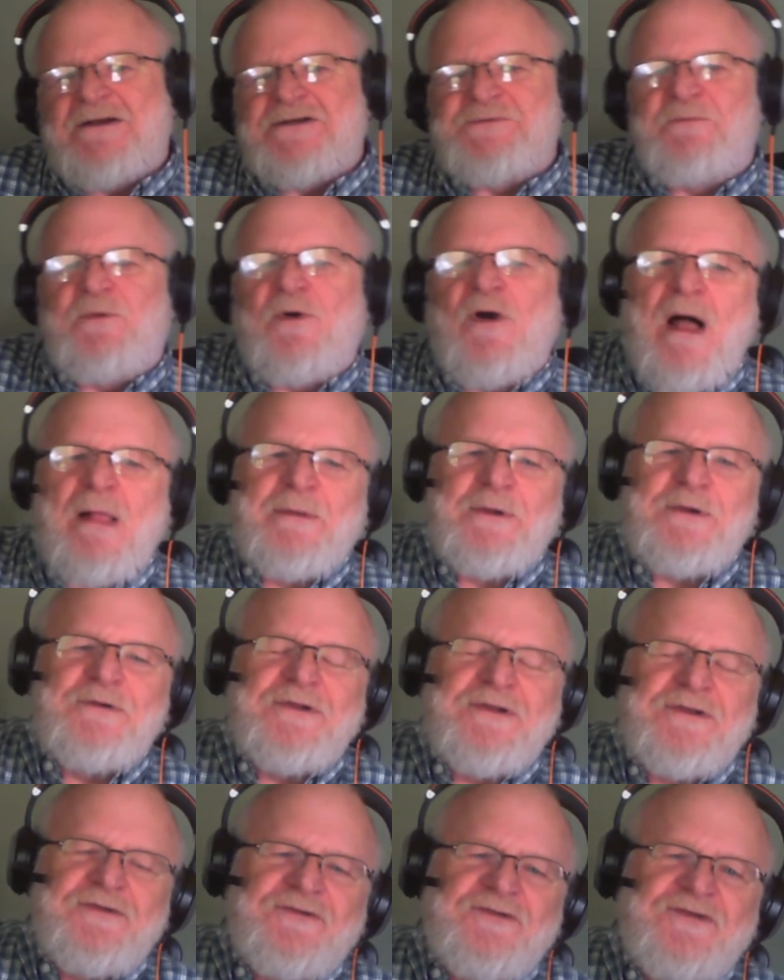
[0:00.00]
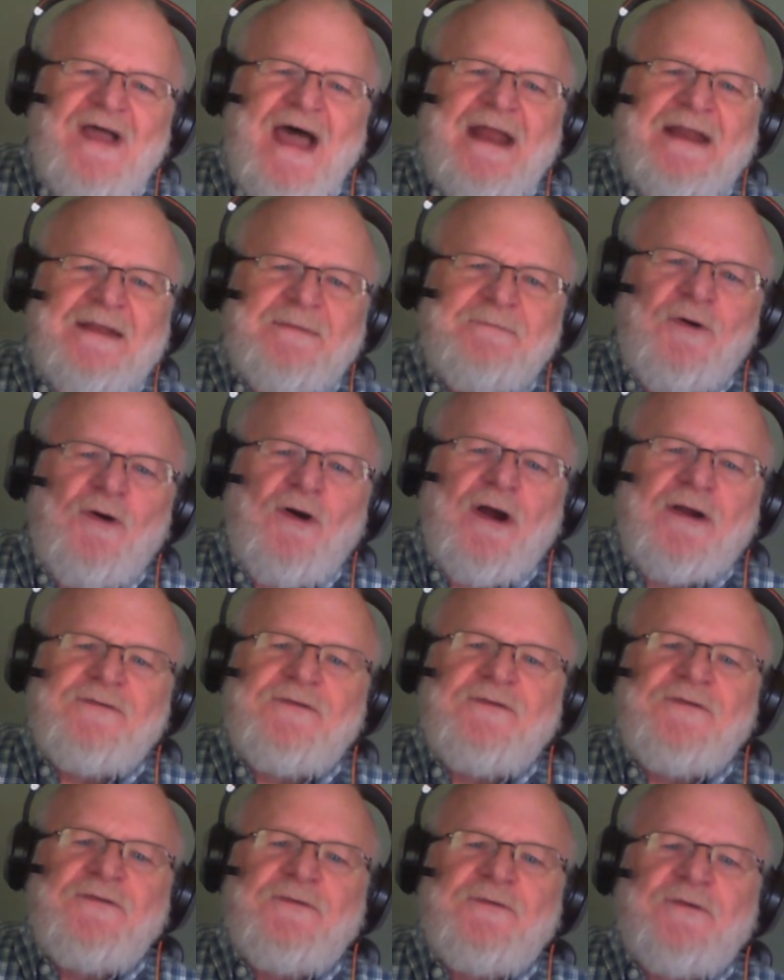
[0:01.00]
is probably going to use that in part
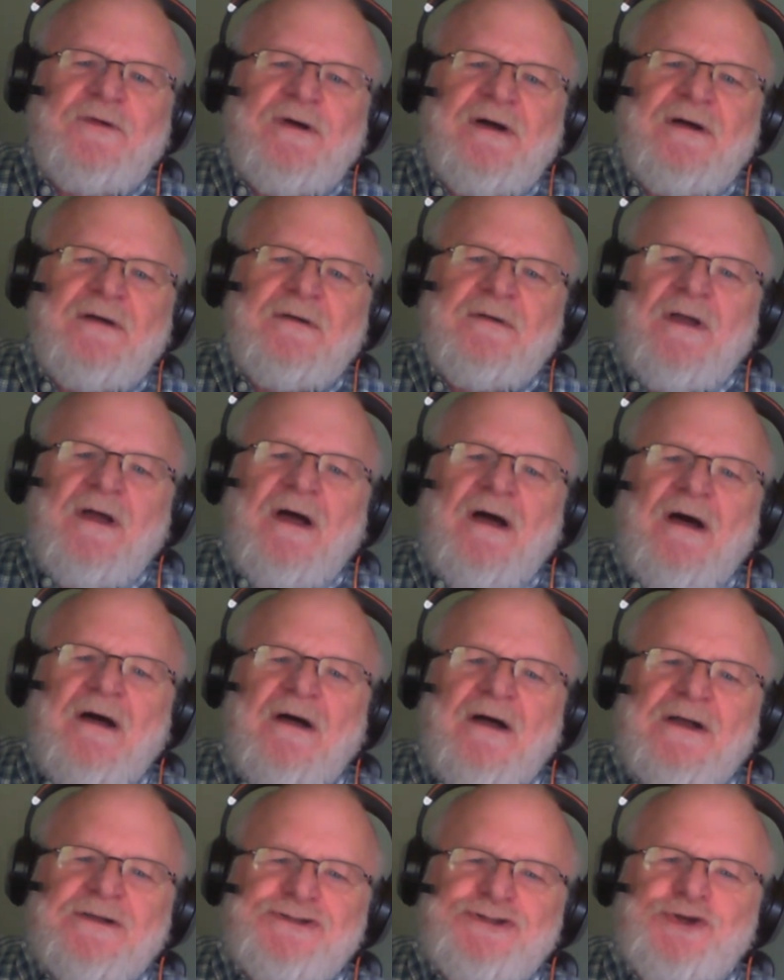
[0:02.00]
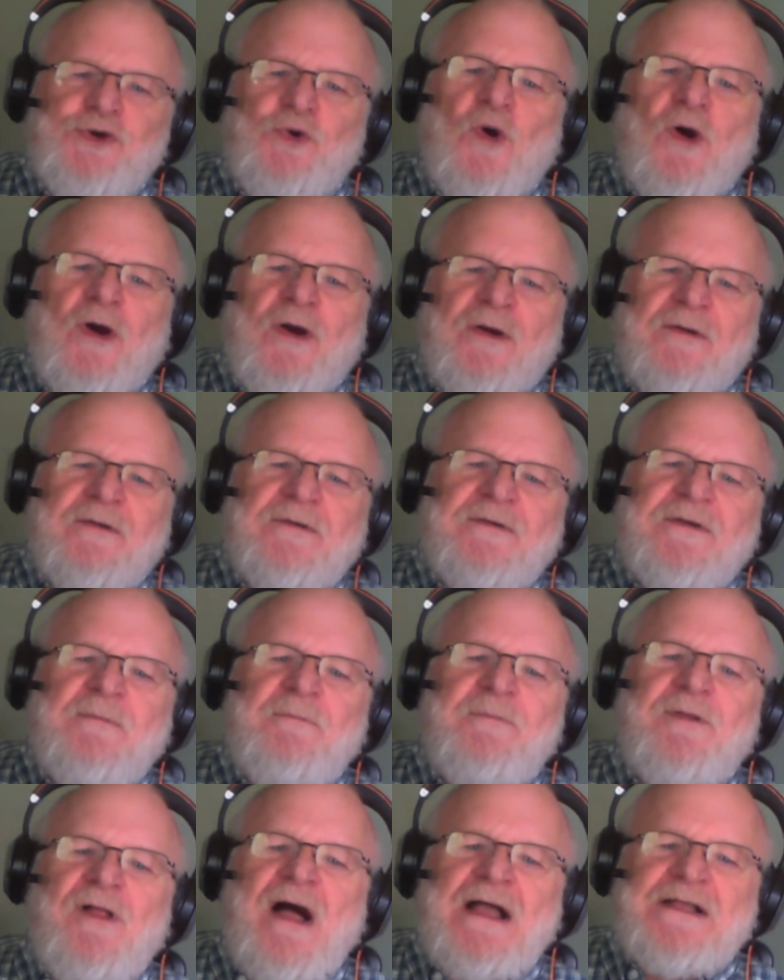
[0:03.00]
to assure
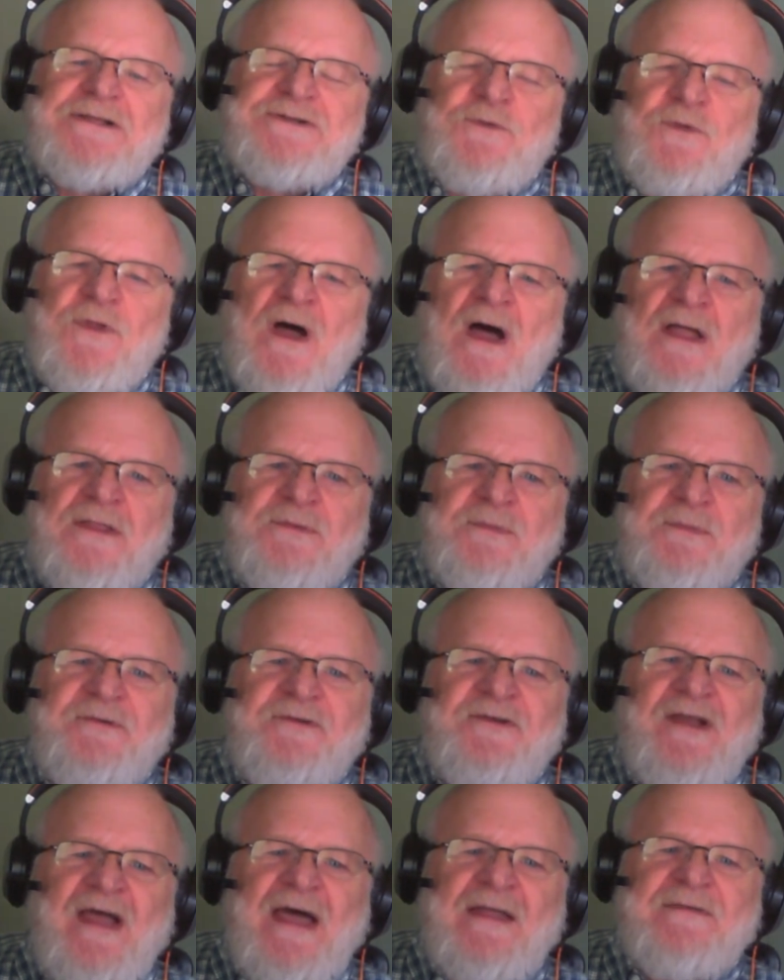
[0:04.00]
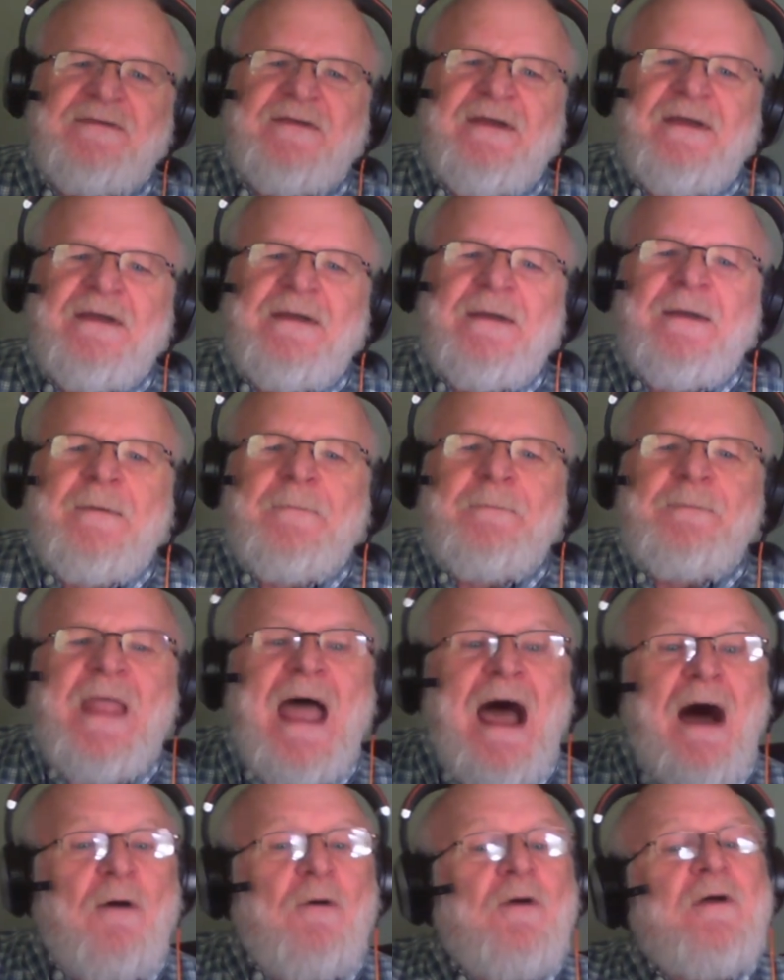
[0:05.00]
compliance with 100%.
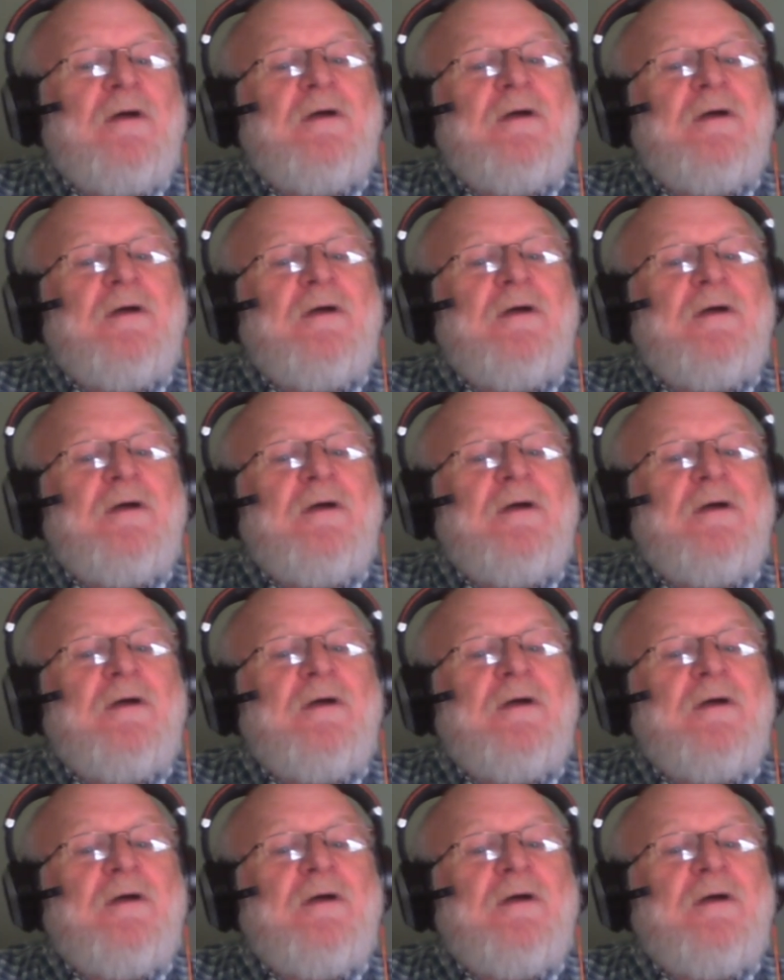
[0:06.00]
Now,